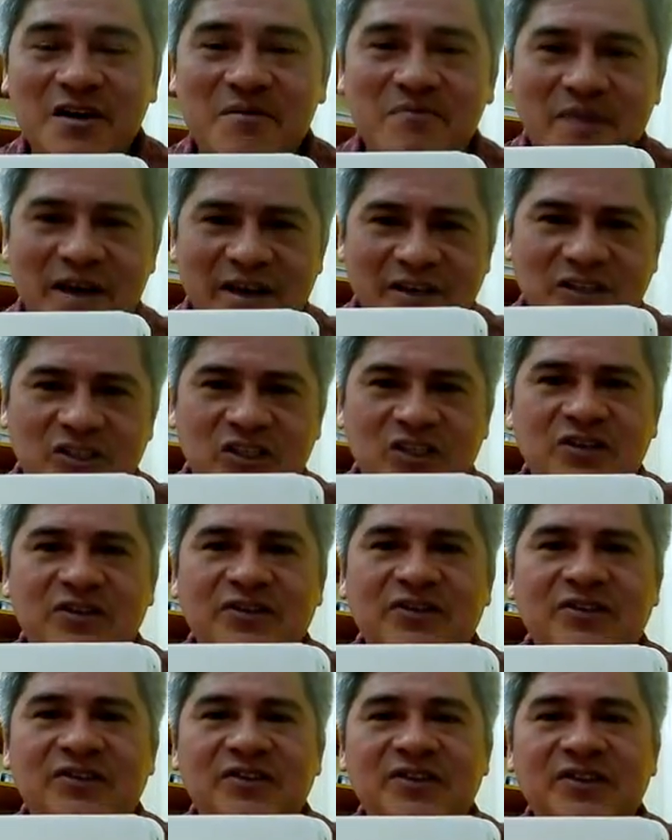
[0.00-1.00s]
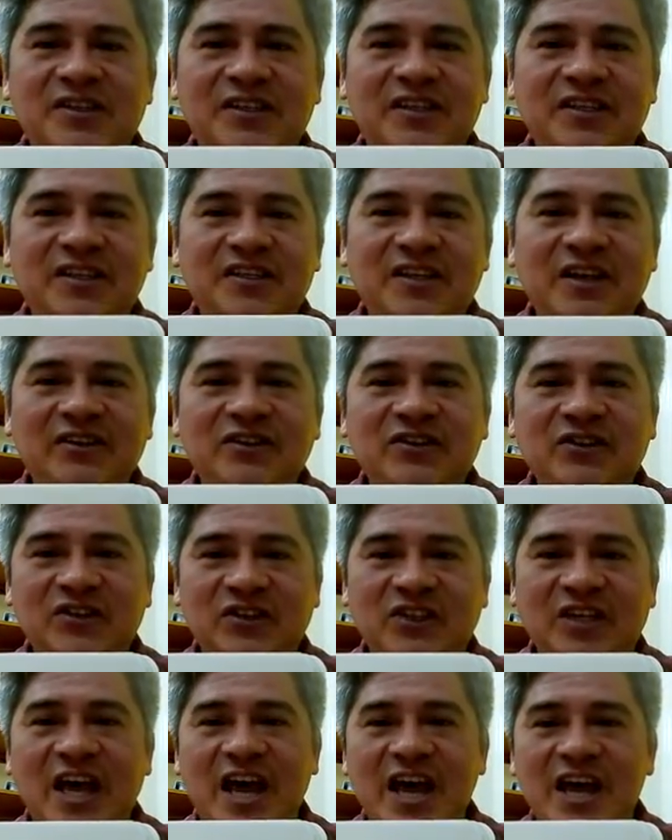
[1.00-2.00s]
My students tend to
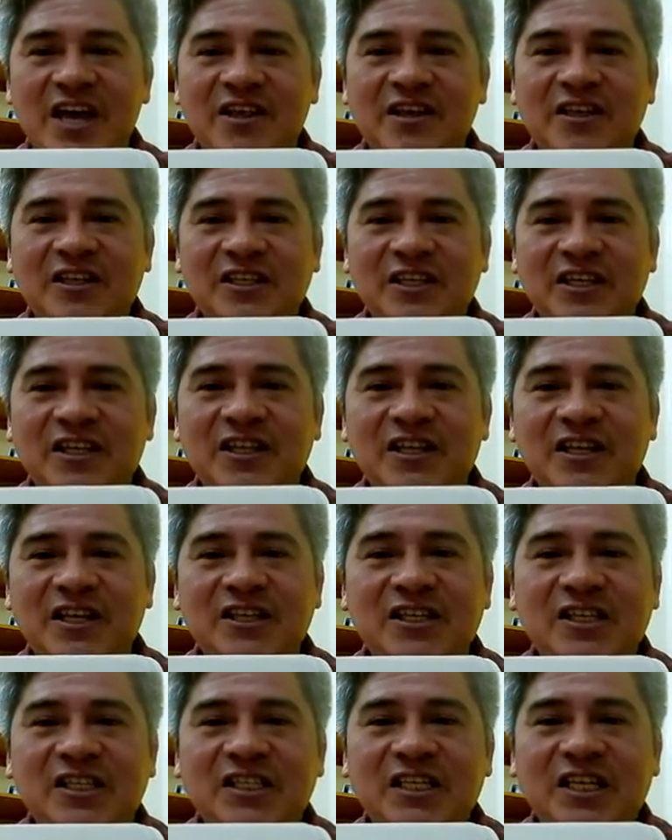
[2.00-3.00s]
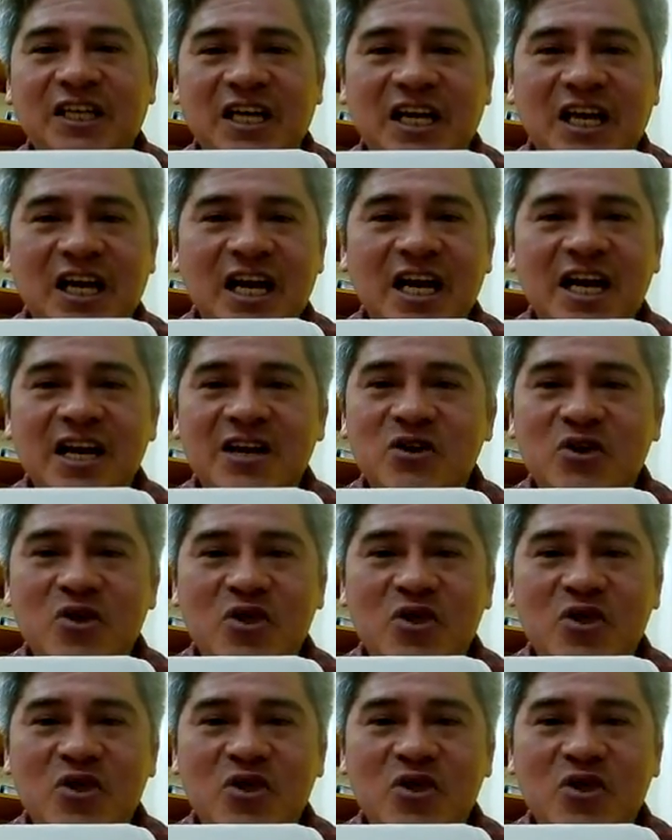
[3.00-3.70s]
say that this is the clearing